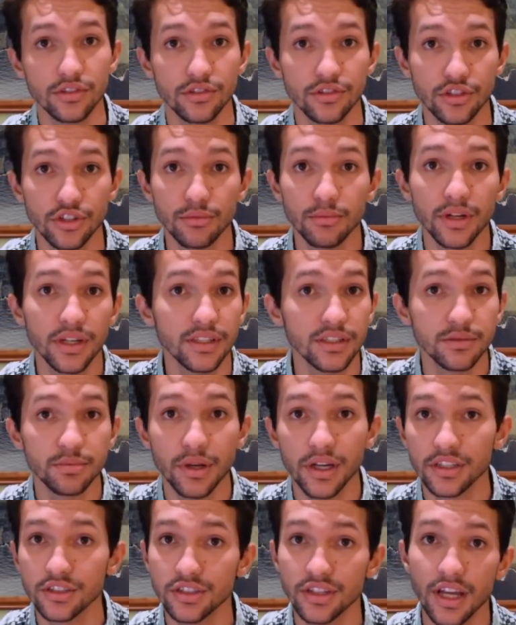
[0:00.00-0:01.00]
termite
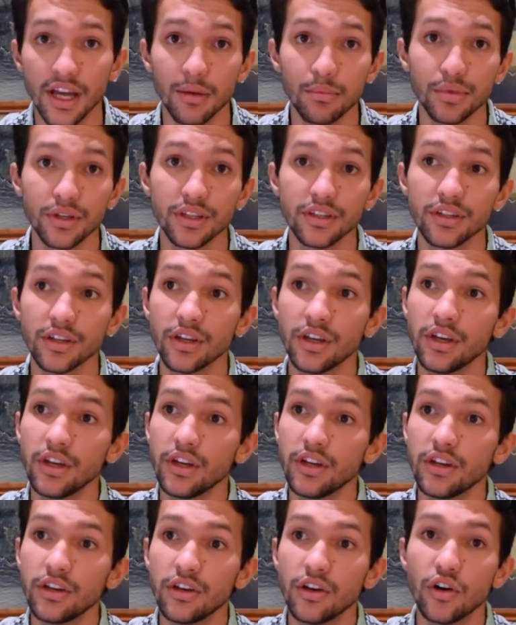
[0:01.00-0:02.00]
inspection happened,
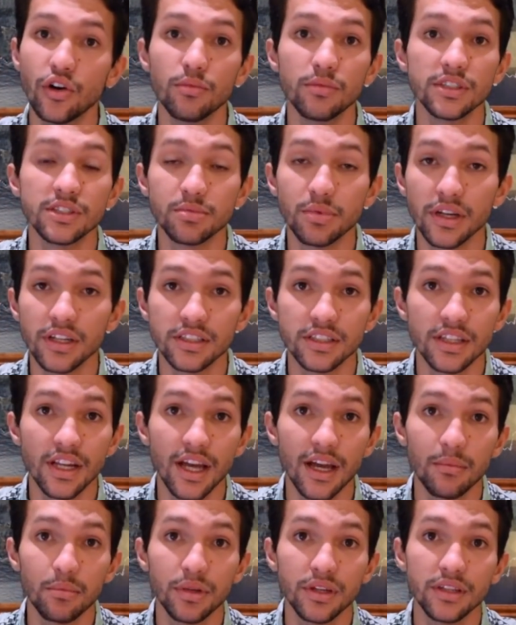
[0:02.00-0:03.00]
home inspection
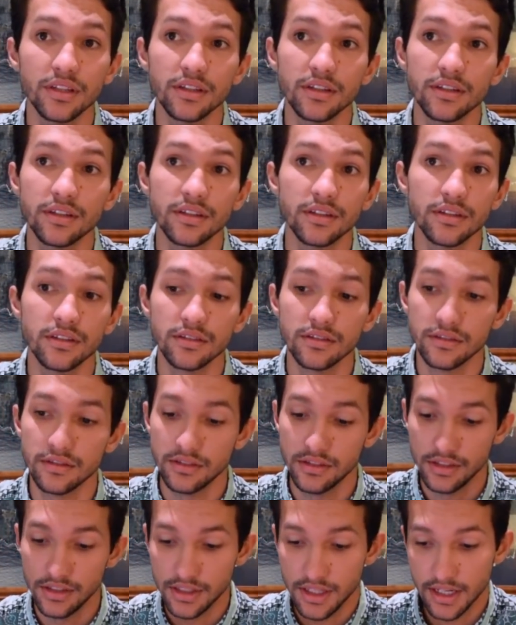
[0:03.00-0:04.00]
happened,
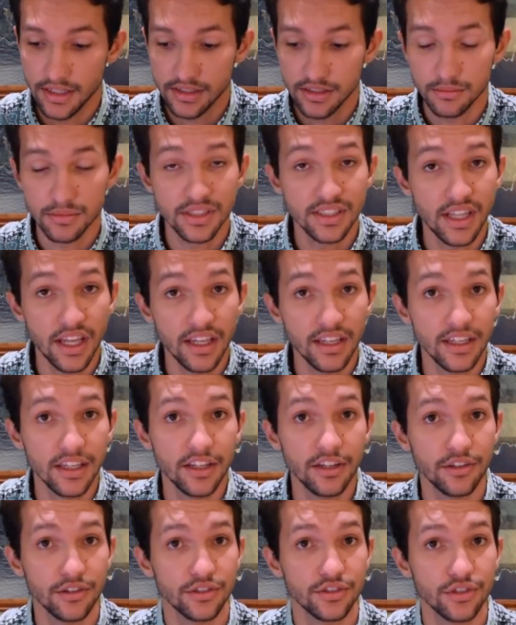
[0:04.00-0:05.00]
you got some
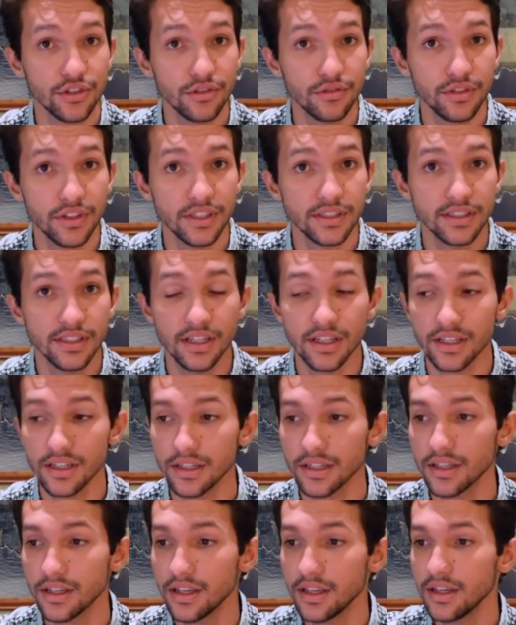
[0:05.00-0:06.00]
staking or surveys
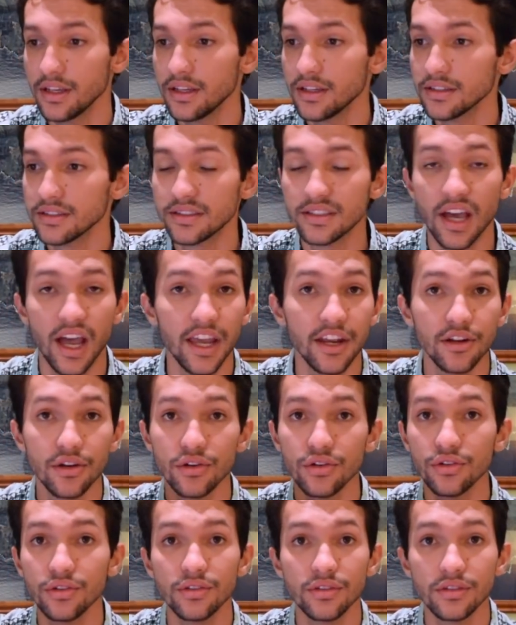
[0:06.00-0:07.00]
done,
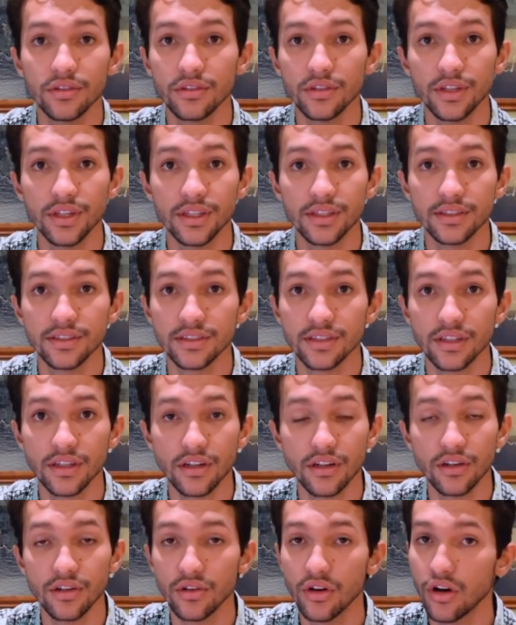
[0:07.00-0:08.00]
title is
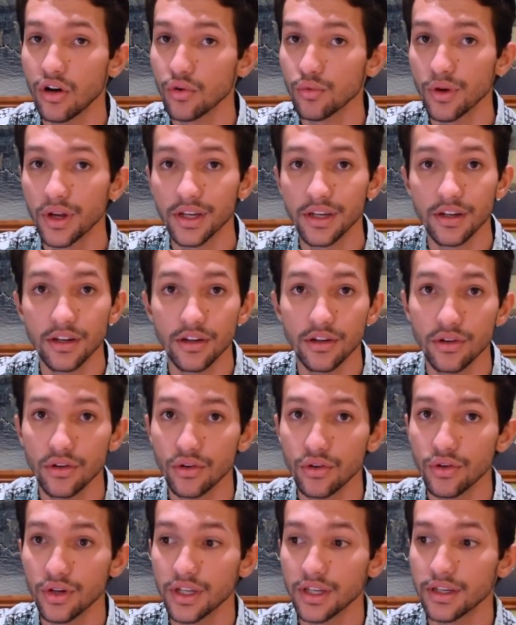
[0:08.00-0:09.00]
all ready to
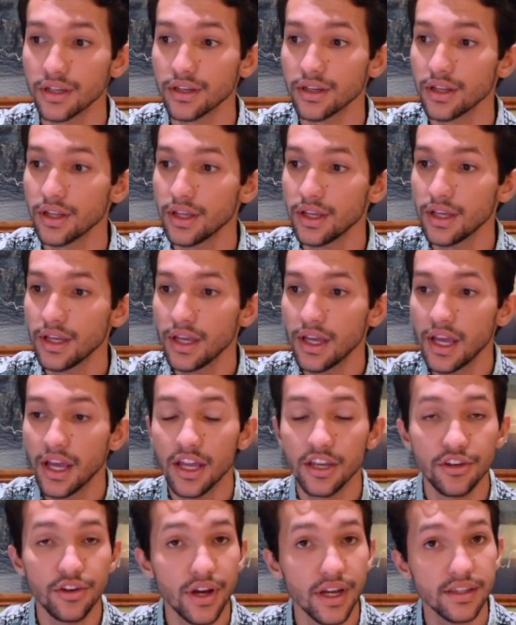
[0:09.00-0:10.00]
go, and
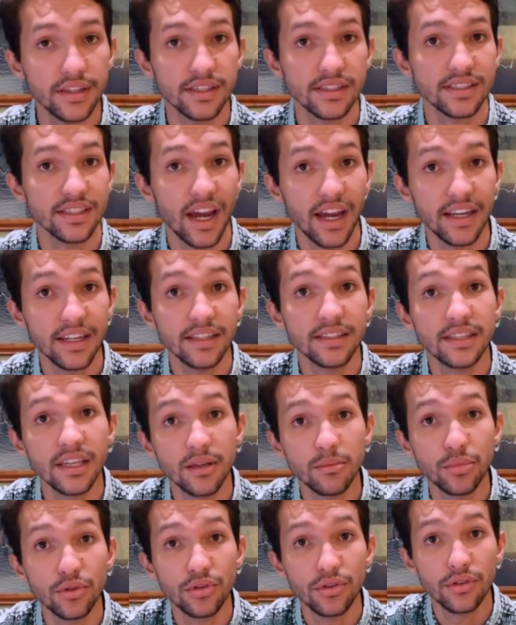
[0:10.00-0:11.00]
you're at the signing
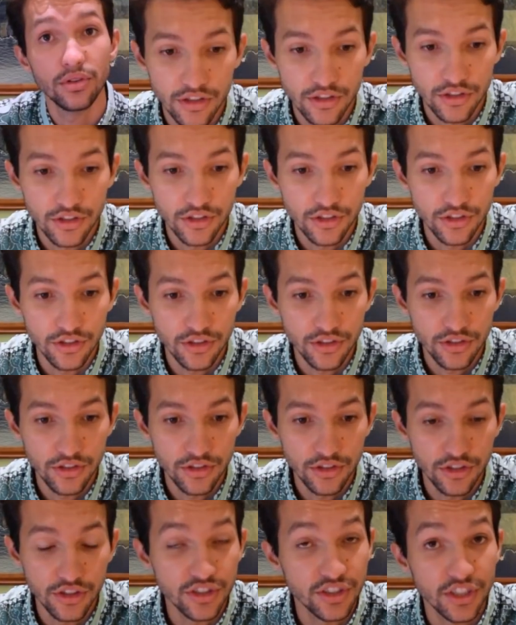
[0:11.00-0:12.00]
table,
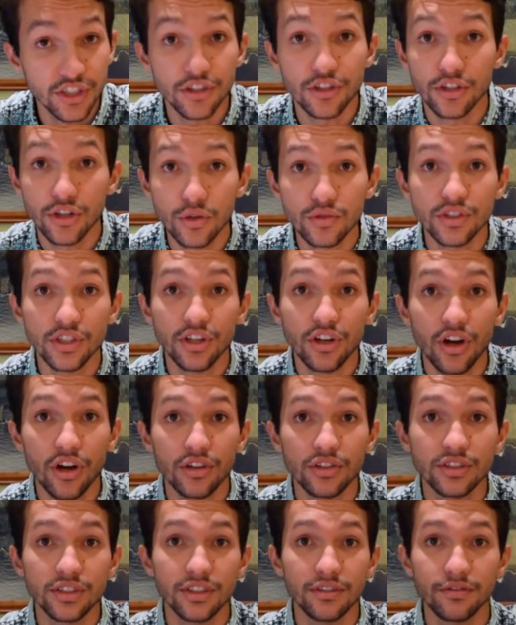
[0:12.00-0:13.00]
you see your closing
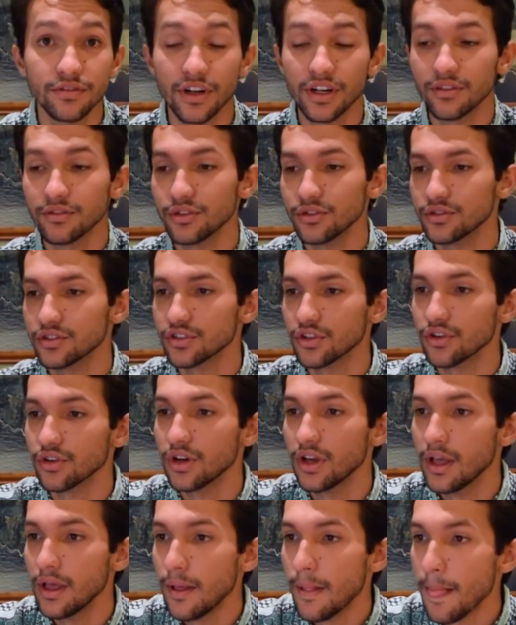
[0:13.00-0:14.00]
costs in front of you.
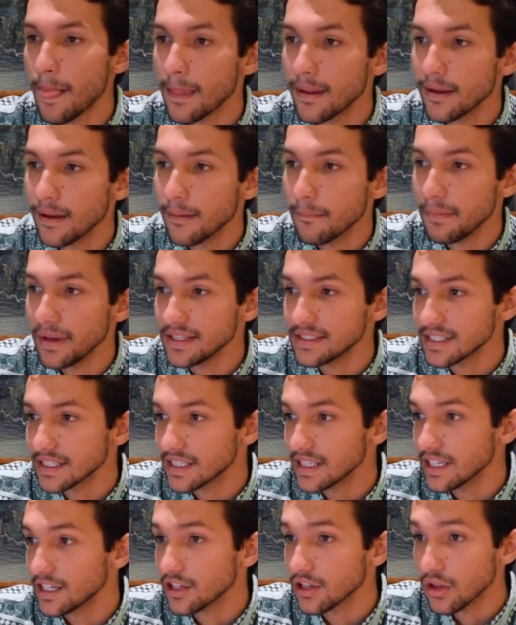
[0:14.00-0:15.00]
So
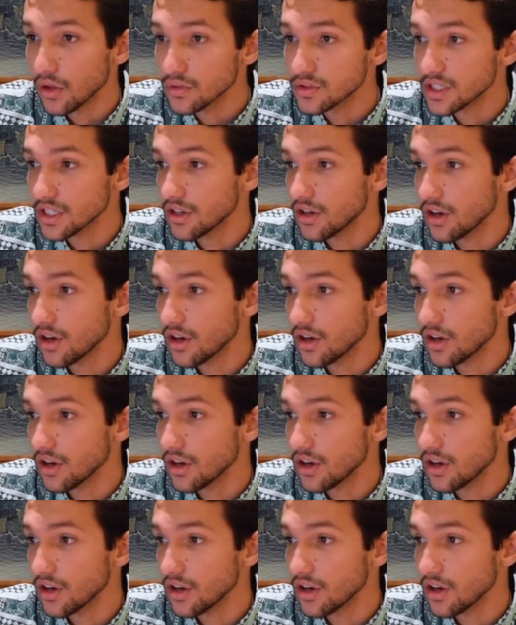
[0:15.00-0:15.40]
basically, closing